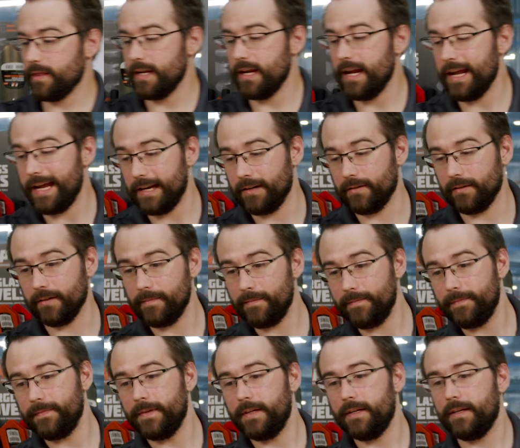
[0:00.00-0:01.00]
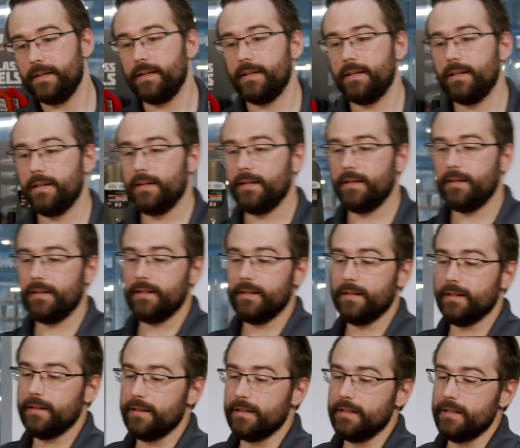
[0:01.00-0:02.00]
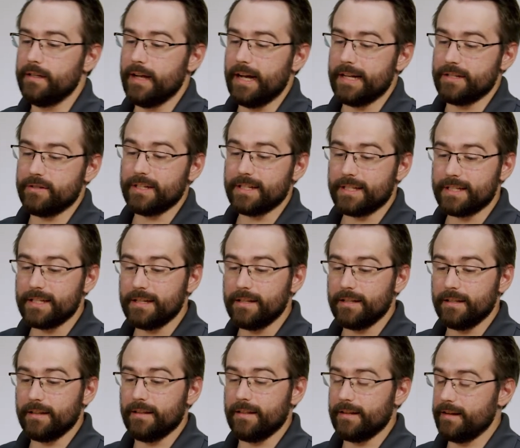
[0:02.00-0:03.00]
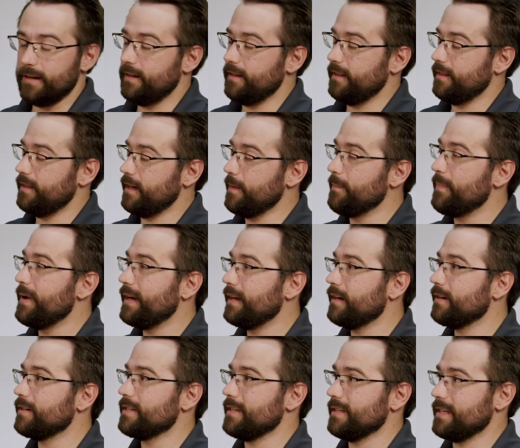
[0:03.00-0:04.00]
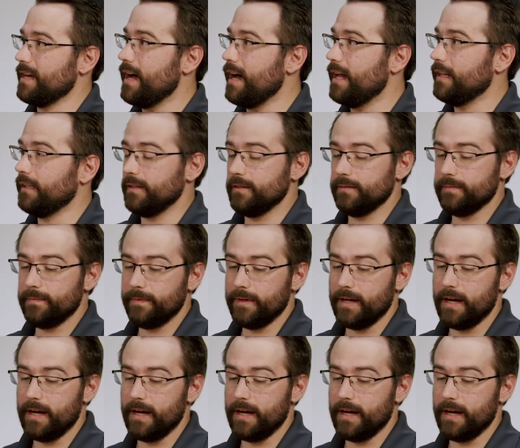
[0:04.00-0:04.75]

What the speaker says: the handle. As you can see there, the competitors is hollow.